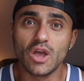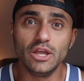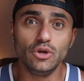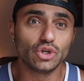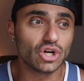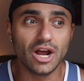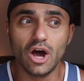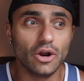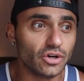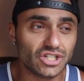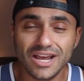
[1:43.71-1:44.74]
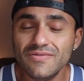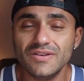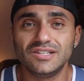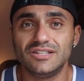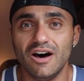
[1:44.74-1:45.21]
and you're trying to
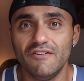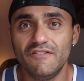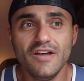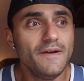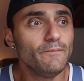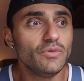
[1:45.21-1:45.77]
understand this stuff.